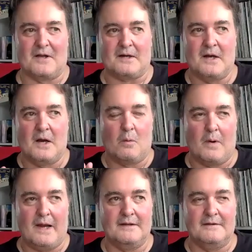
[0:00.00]
Like
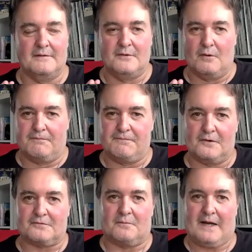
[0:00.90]
when your
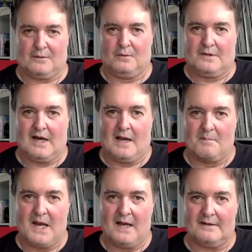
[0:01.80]
first record
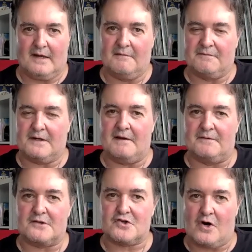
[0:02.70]
came out, if a,
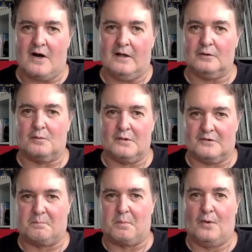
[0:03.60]
if a child
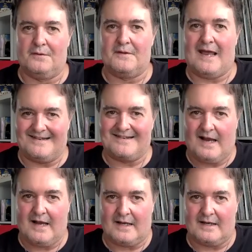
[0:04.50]
was born that
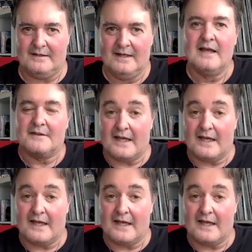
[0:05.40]
day,